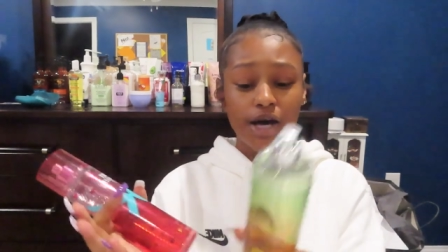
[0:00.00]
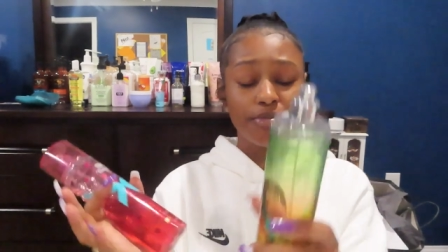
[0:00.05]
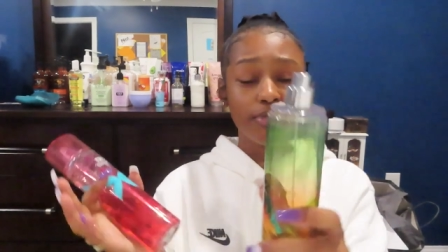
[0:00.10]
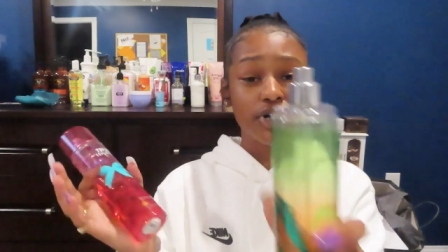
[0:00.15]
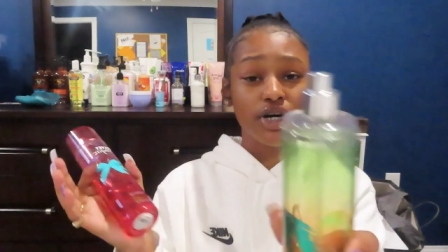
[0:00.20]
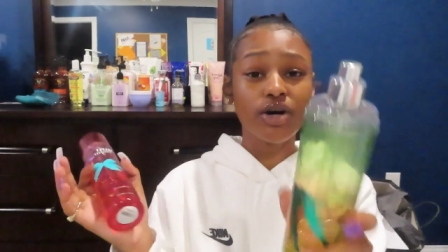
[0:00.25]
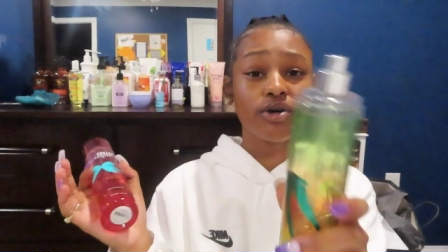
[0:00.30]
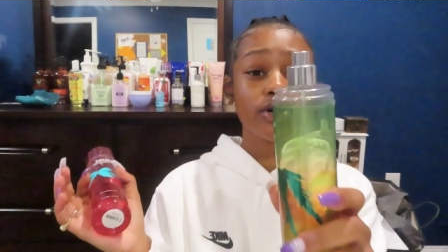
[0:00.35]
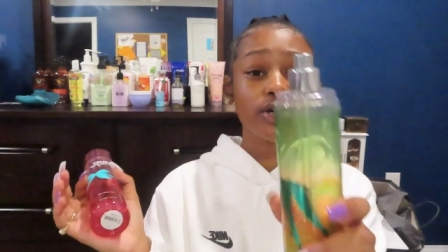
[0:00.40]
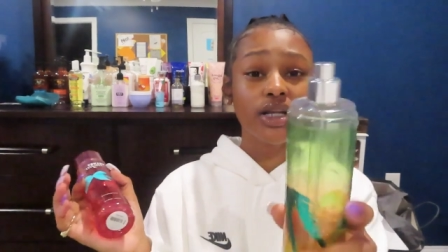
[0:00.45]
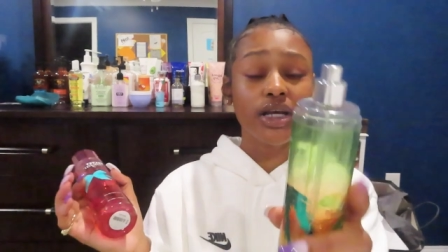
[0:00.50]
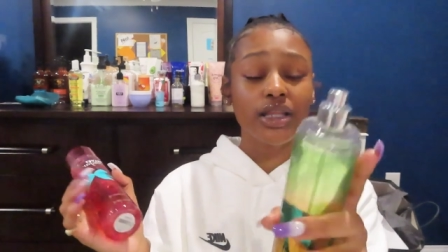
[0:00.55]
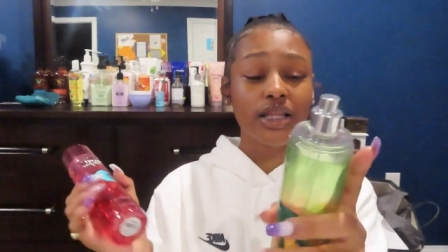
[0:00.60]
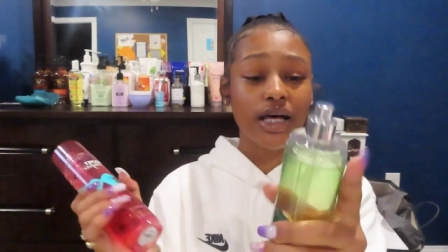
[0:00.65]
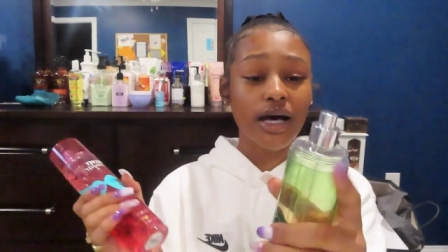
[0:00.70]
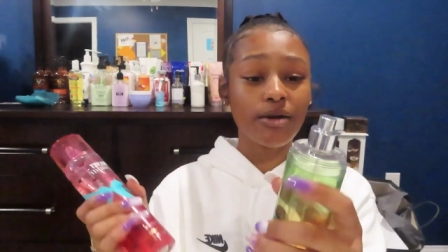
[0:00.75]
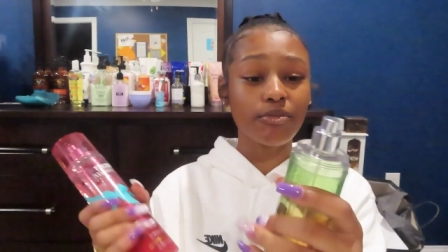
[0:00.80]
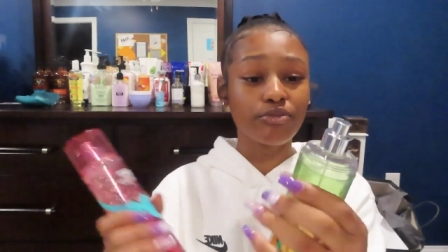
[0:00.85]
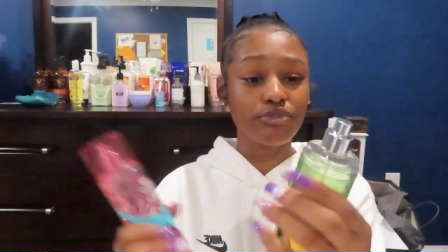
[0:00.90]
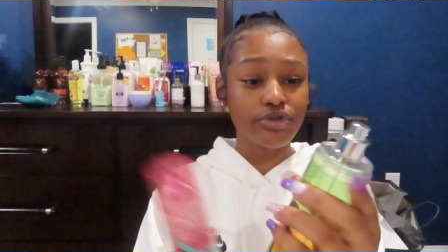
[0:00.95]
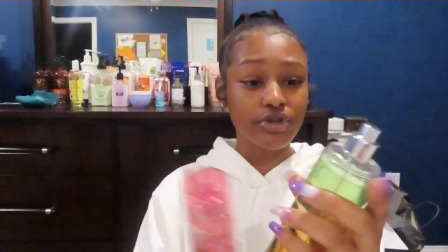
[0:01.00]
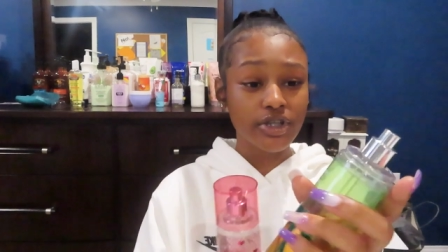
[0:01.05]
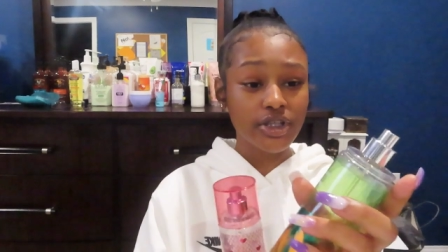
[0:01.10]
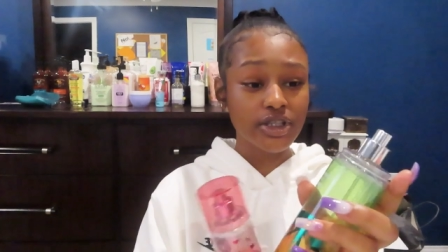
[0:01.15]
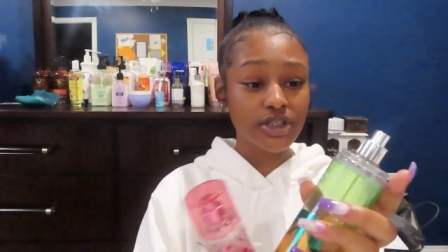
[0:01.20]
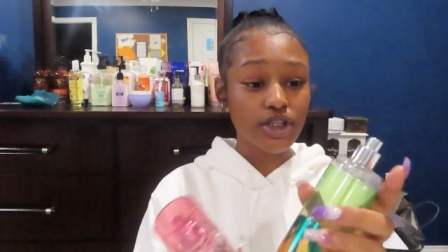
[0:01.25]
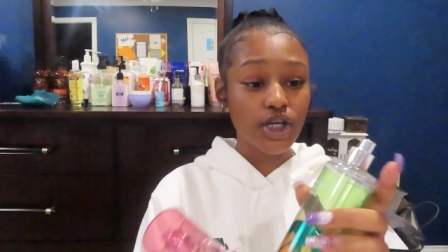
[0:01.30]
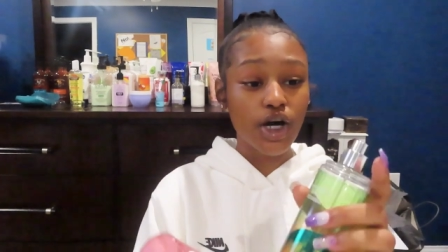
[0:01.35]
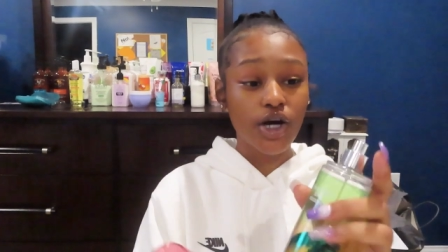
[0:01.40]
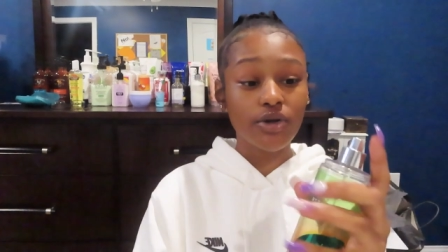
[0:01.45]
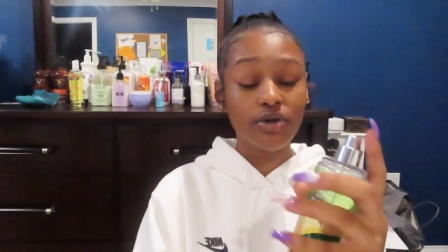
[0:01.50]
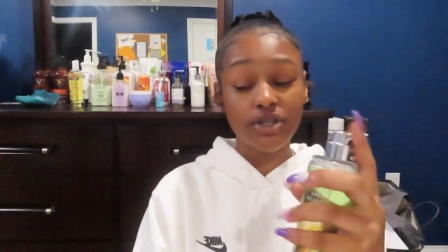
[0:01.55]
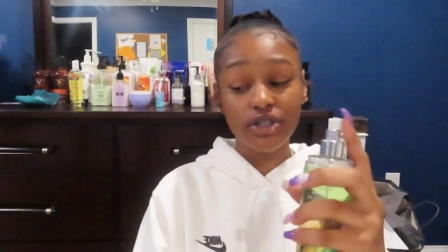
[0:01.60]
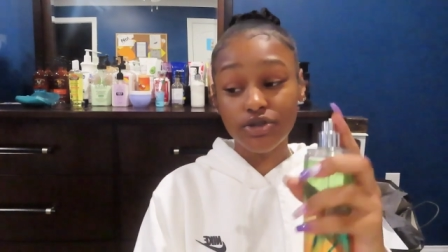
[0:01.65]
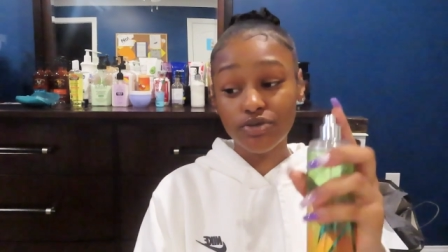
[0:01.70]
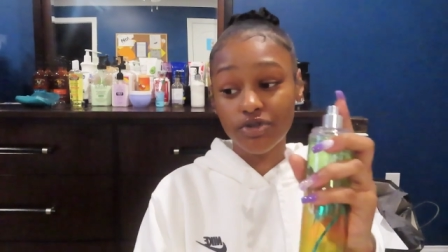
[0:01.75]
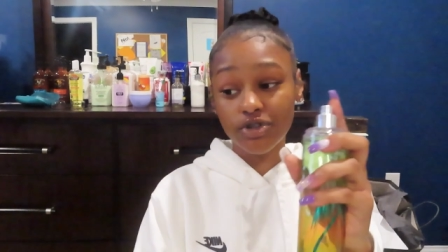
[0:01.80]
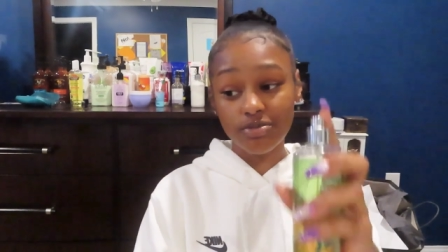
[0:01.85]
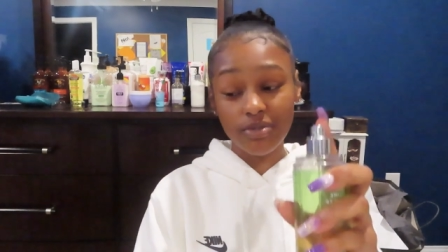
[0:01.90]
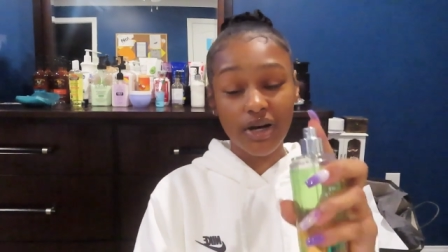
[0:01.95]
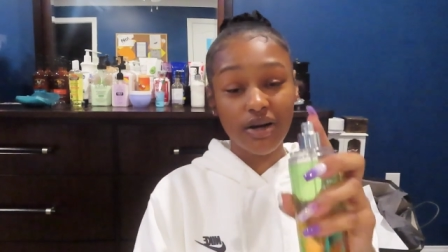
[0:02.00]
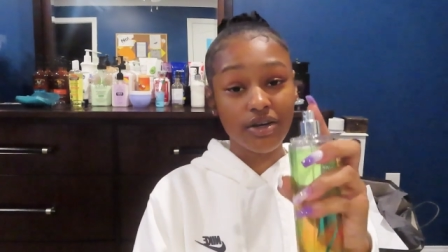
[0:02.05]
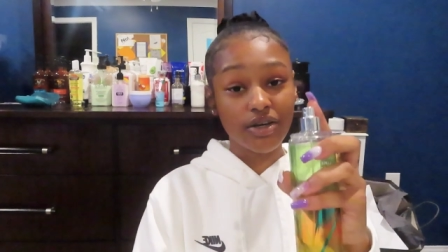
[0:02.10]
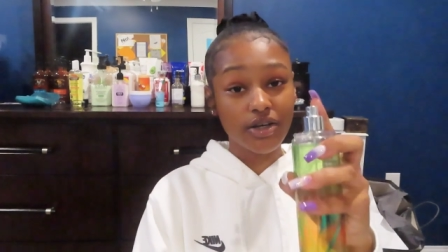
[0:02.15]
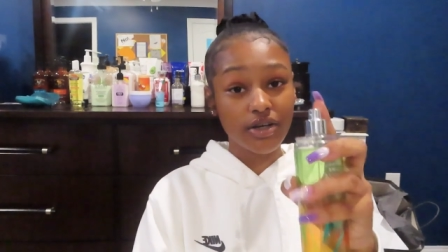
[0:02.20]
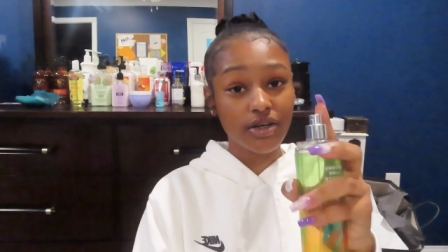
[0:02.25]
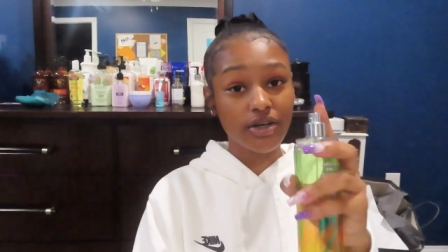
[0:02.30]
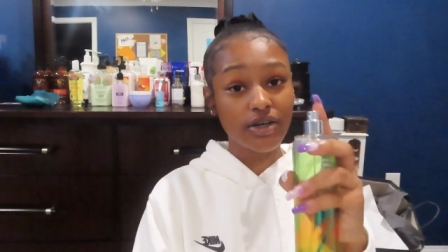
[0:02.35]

but coconut lime breeze y'all this was my